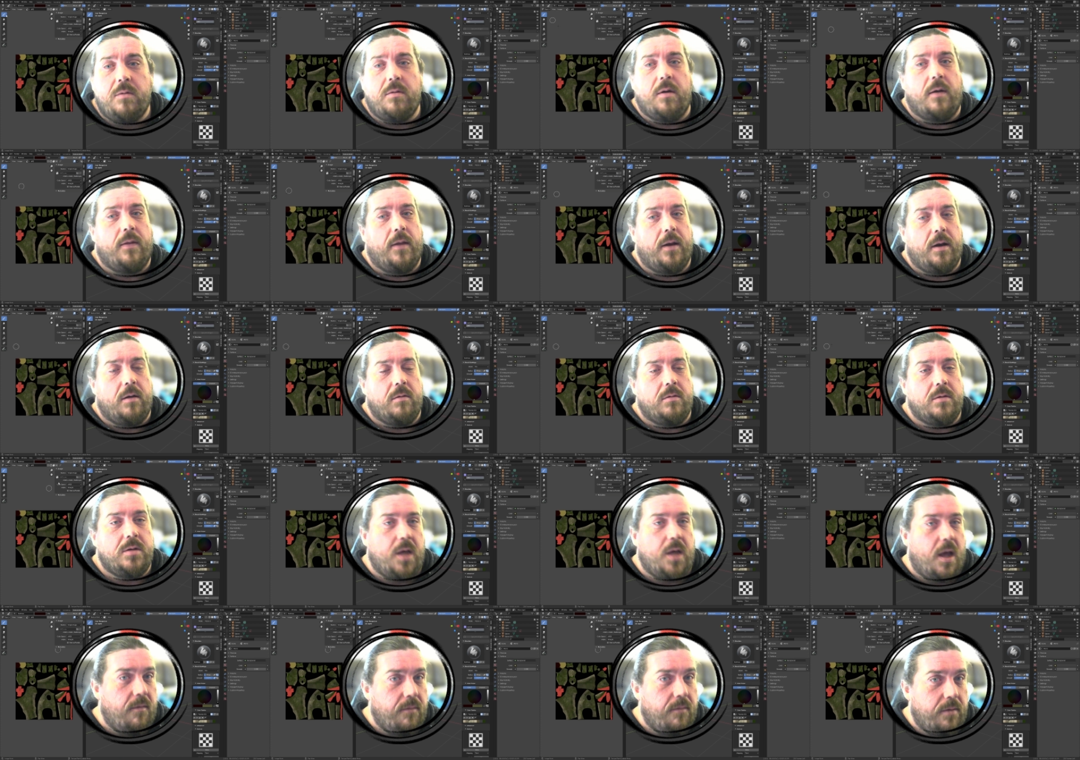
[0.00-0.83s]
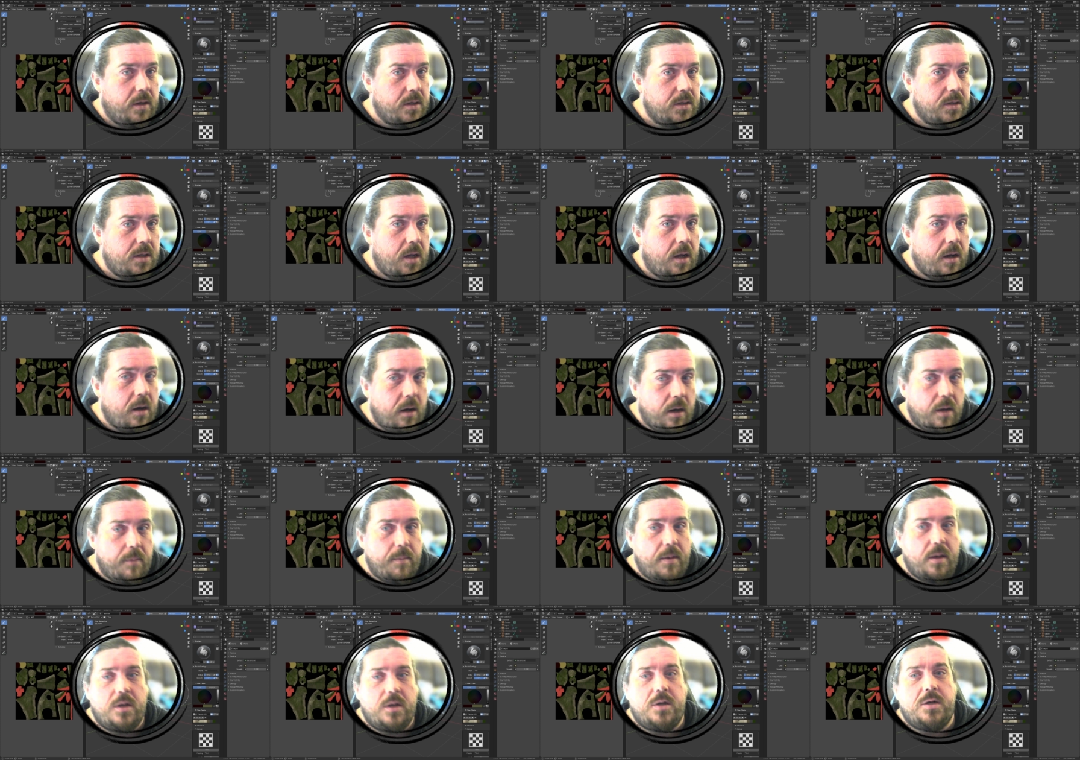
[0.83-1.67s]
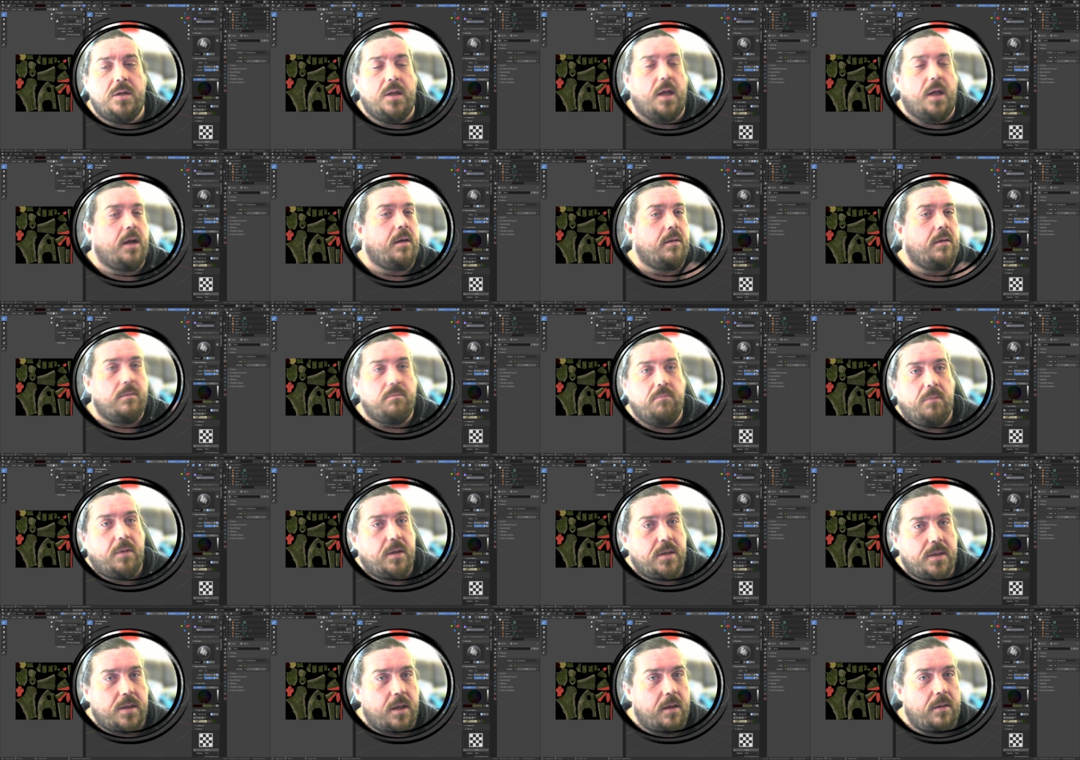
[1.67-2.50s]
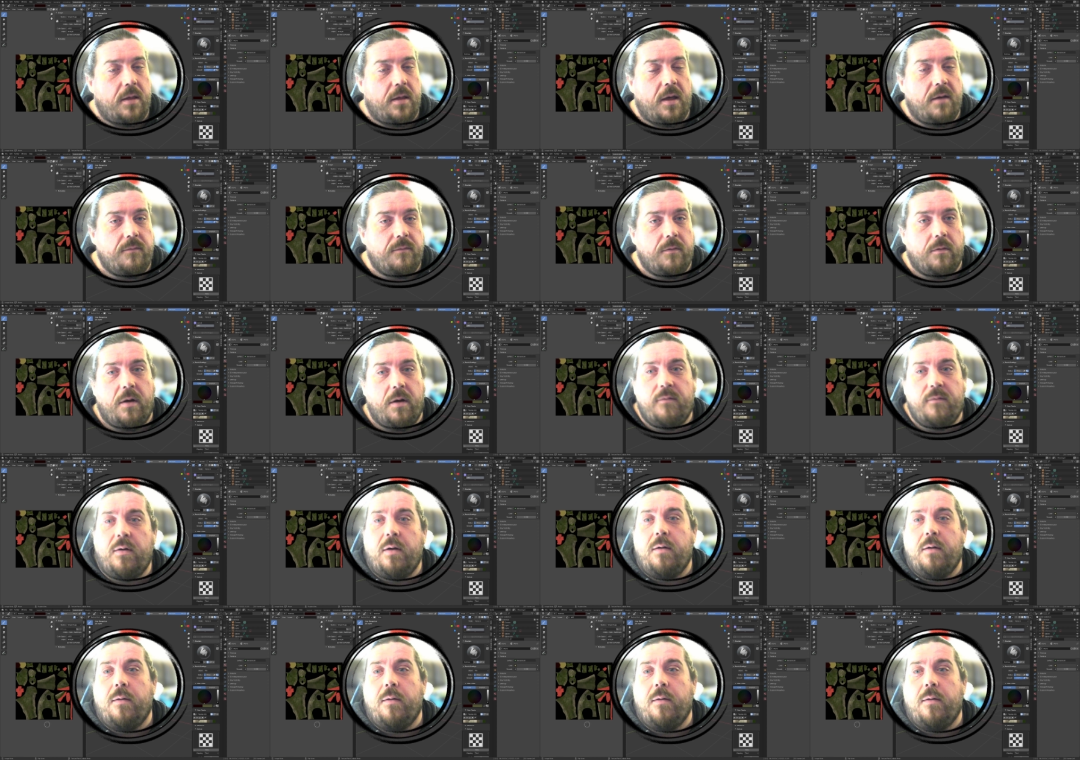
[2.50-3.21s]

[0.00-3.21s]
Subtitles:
and then it will save an external image that is then there forever.